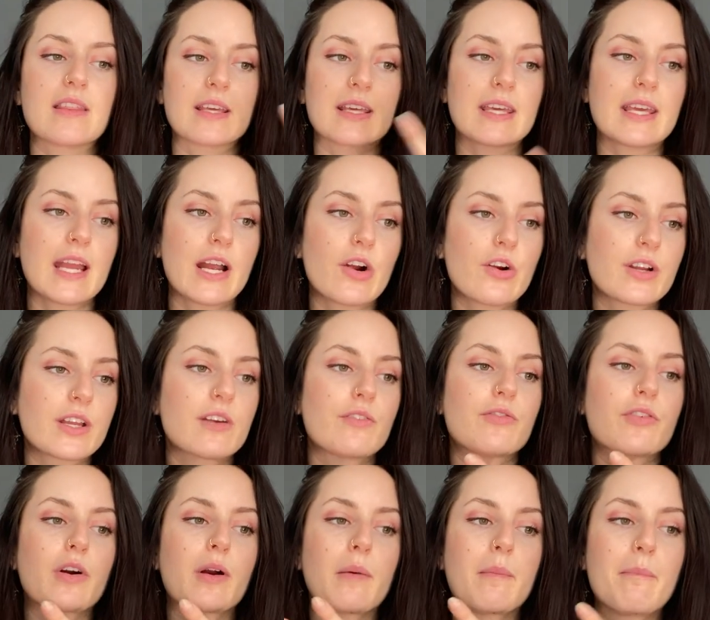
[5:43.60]
the
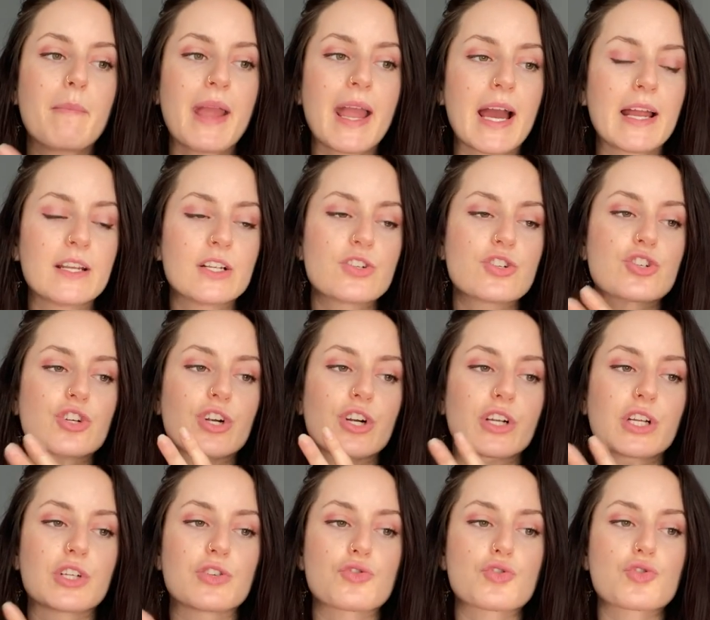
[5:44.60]
caregiver, manager,
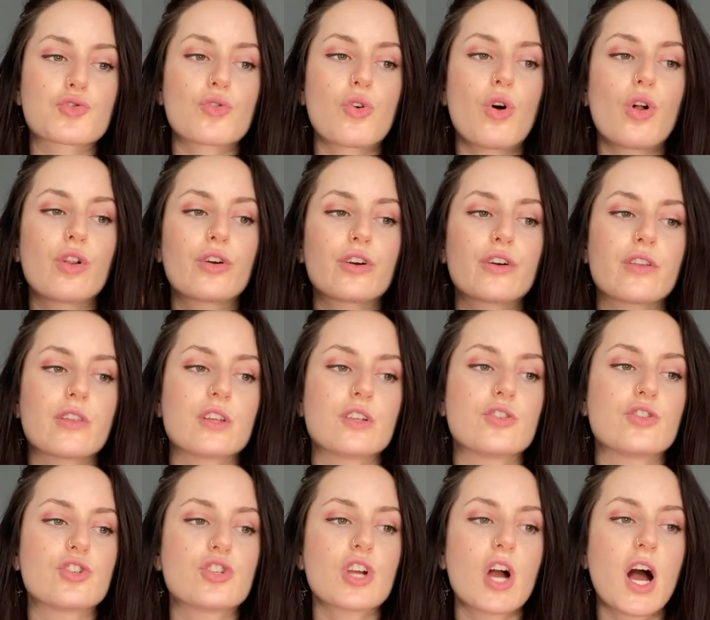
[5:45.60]
controller, the
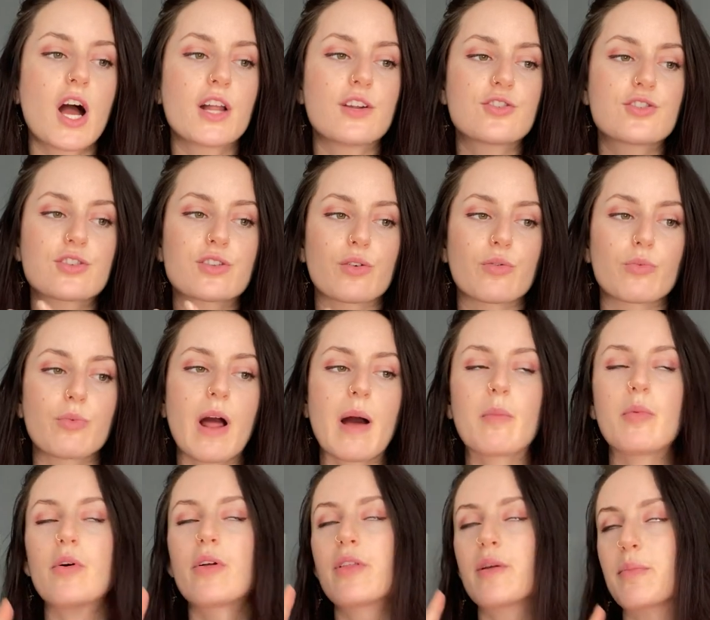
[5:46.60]
judge, the
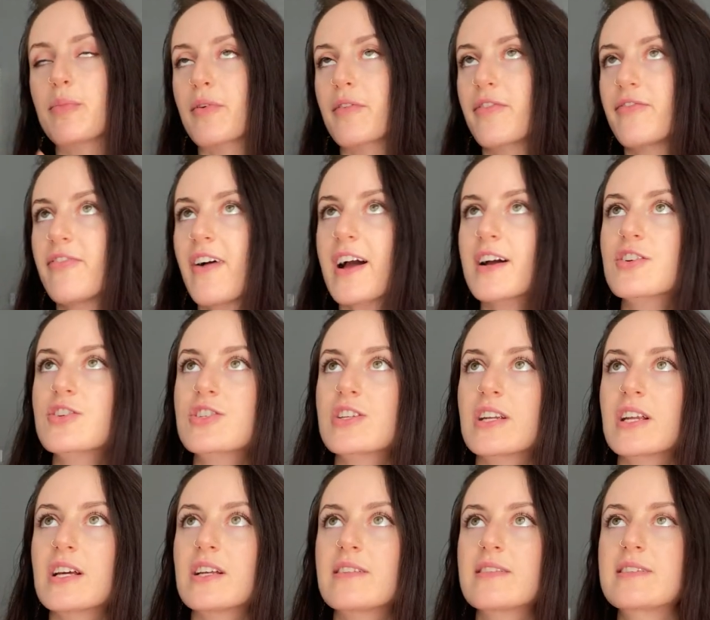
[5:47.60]
rebel, the
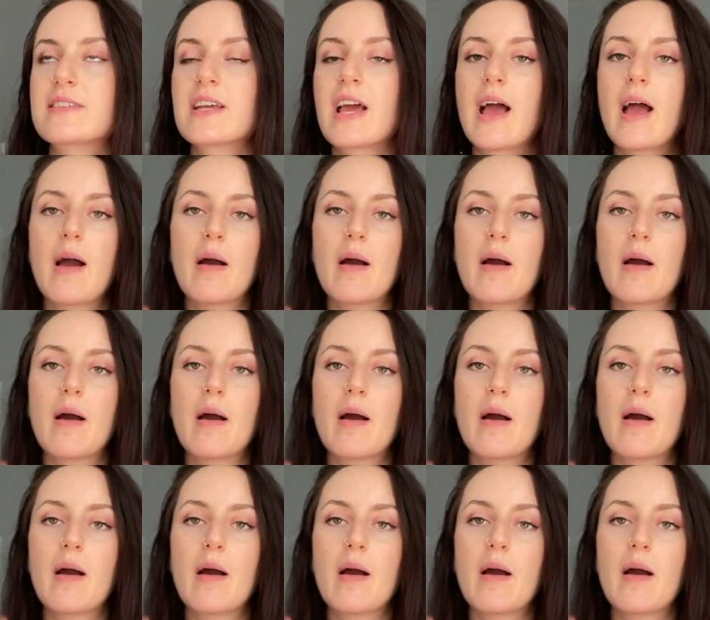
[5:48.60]
perfectionist,